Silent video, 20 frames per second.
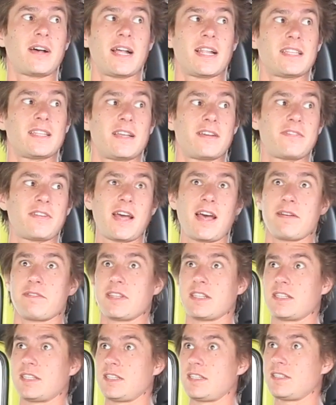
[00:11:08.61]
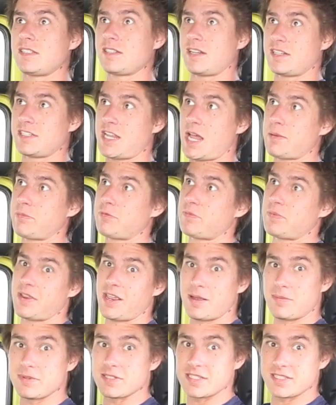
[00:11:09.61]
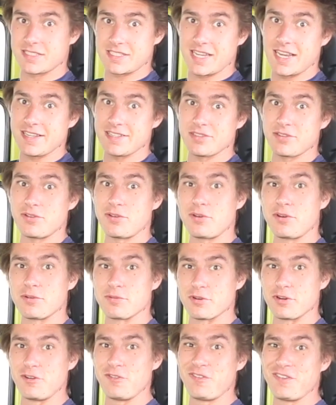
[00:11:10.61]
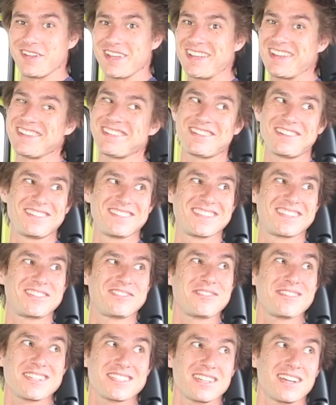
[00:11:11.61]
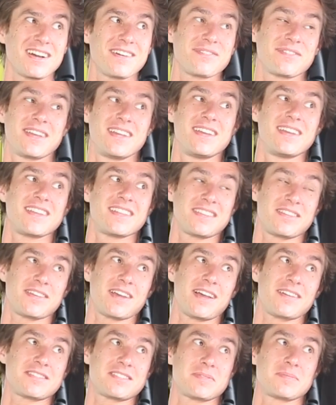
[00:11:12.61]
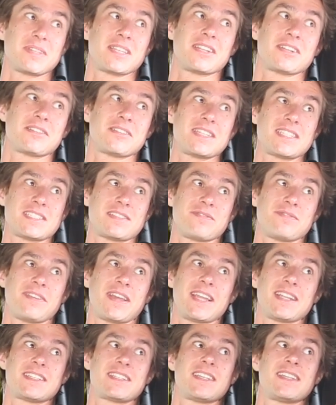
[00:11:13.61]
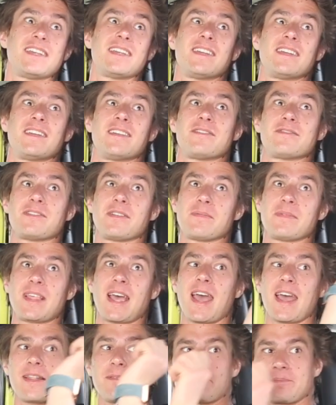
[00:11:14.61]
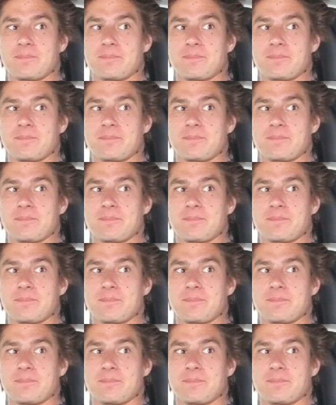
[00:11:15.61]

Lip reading: I love having these on top of being able to take the whole roof and all the doors off. You have some increased vent from that.